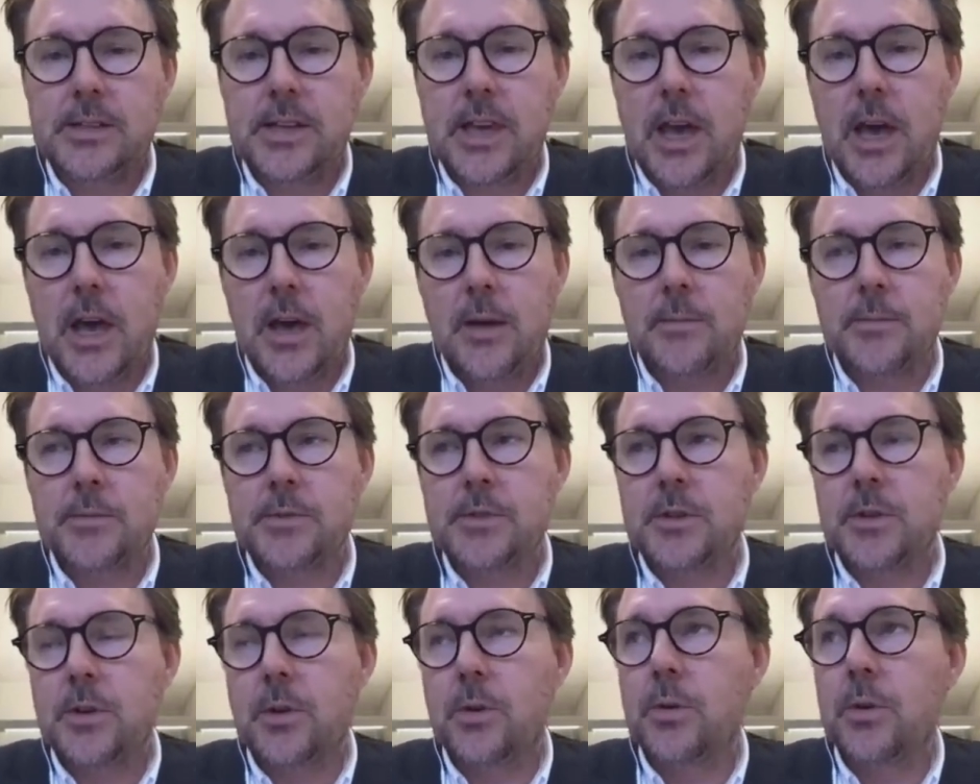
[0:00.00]

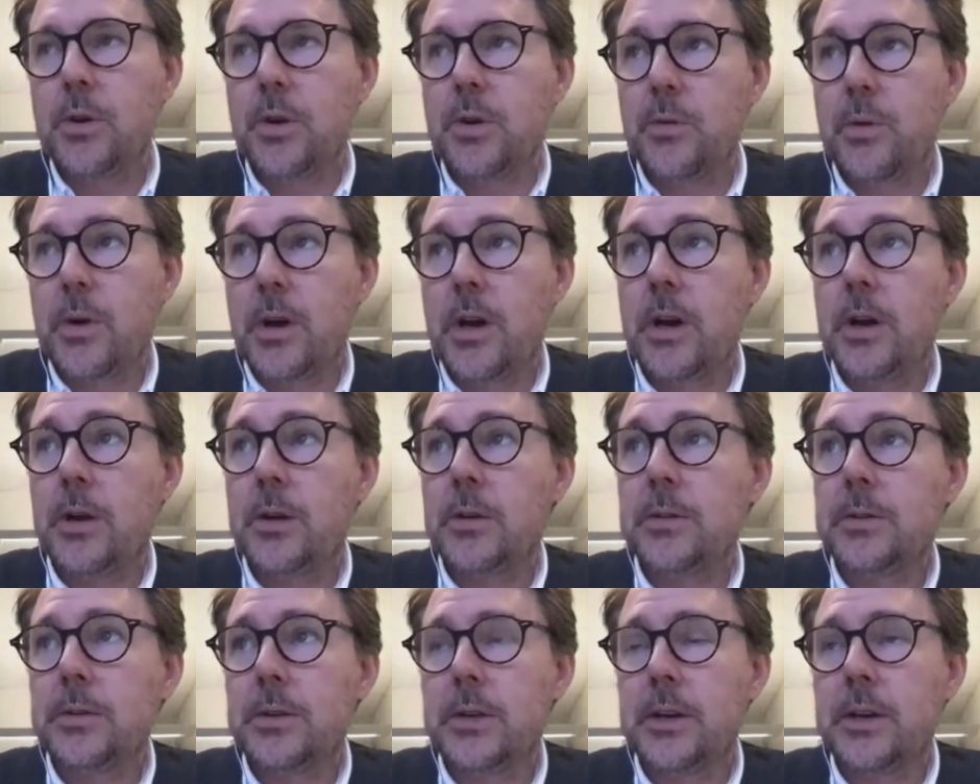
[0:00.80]
scams going
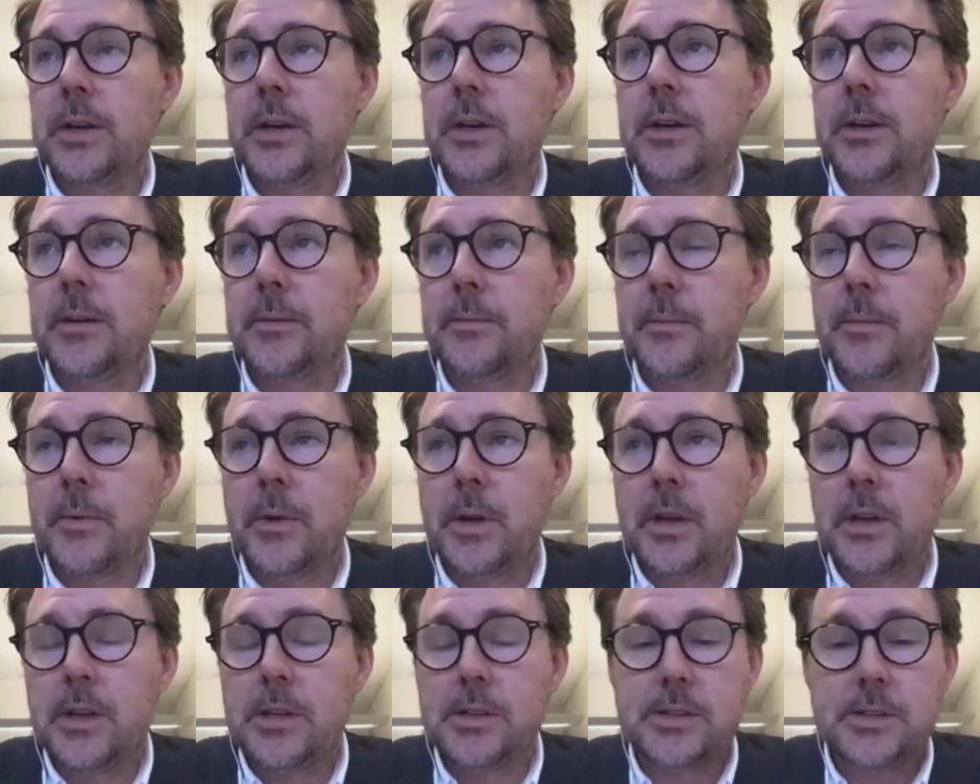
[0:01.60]
around
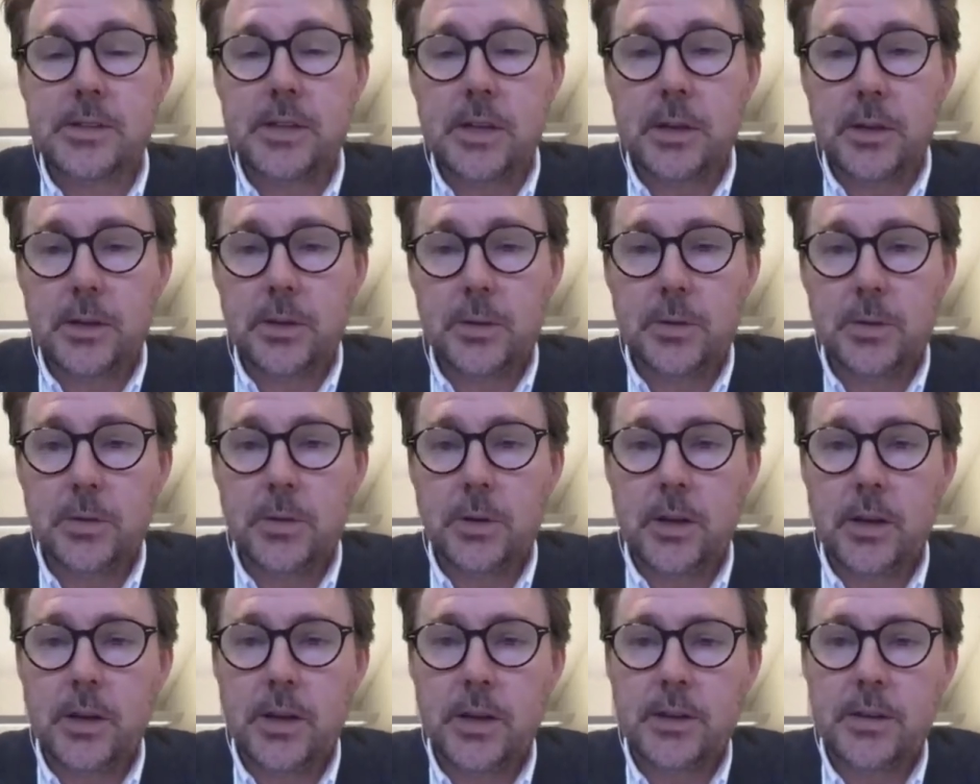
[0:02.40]

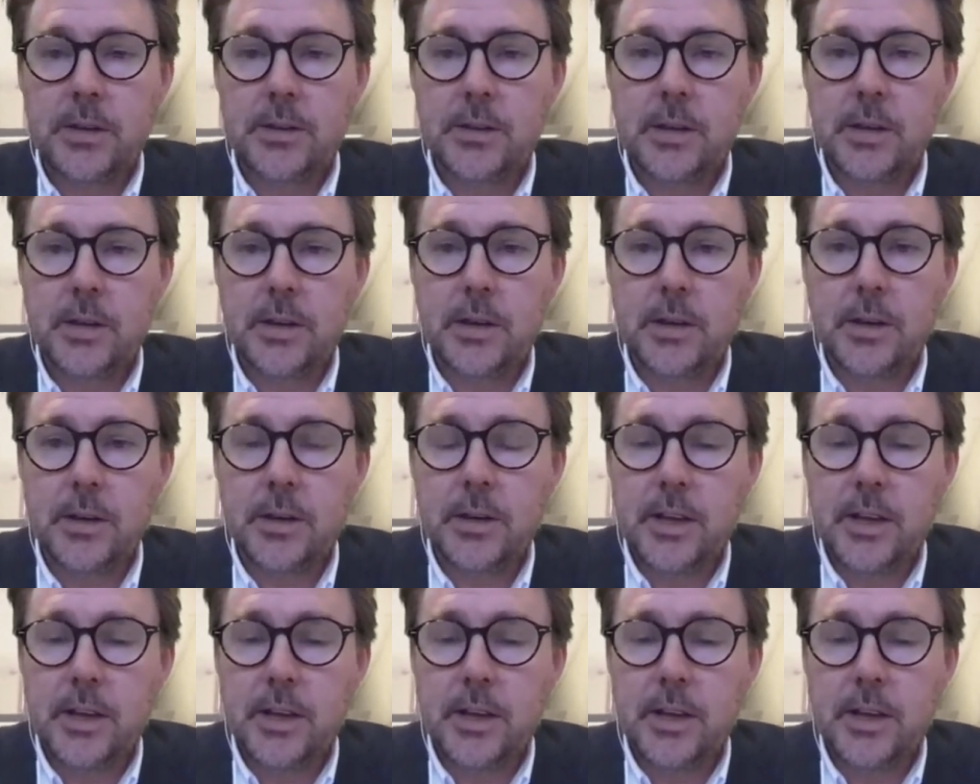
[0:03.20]
still. And